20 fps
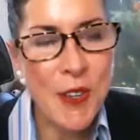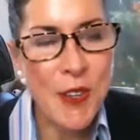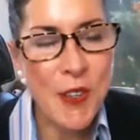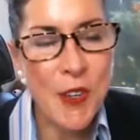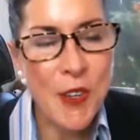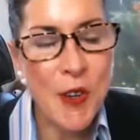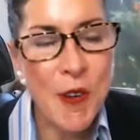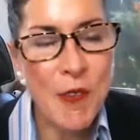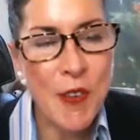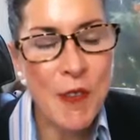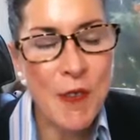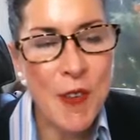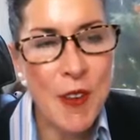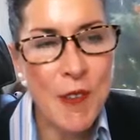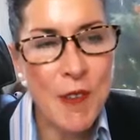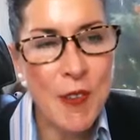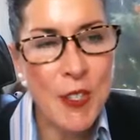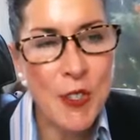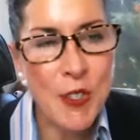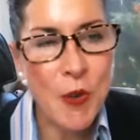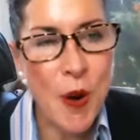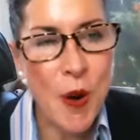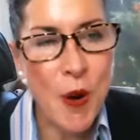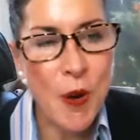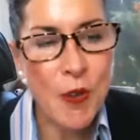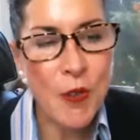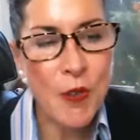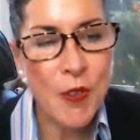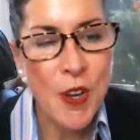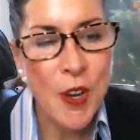you have a famous
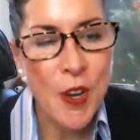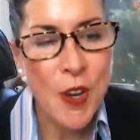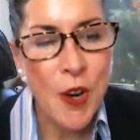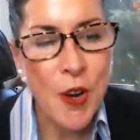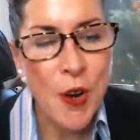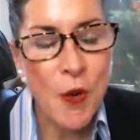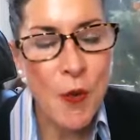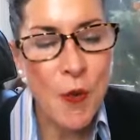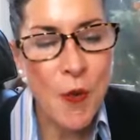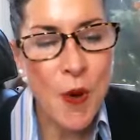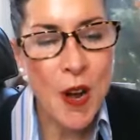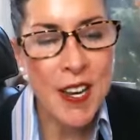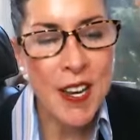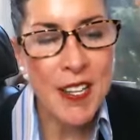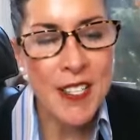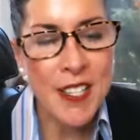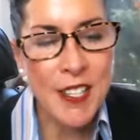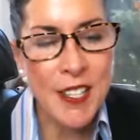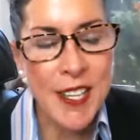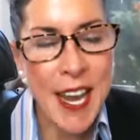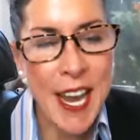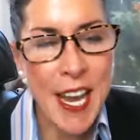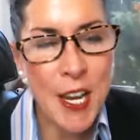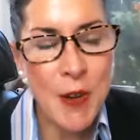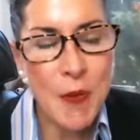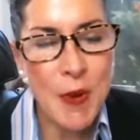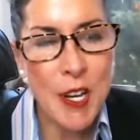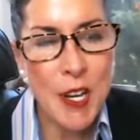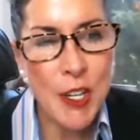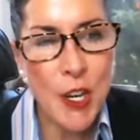quote, what can
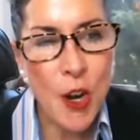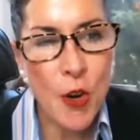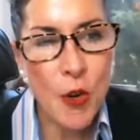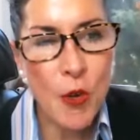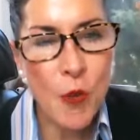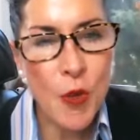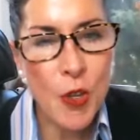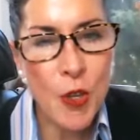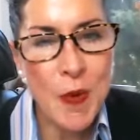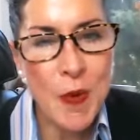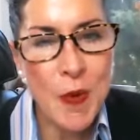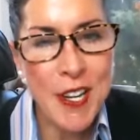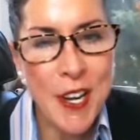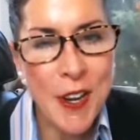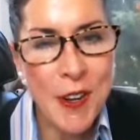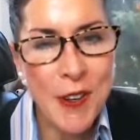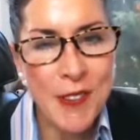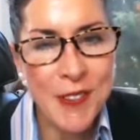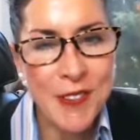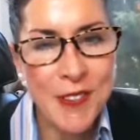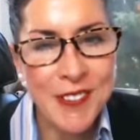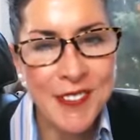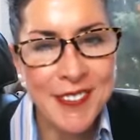be known will be known.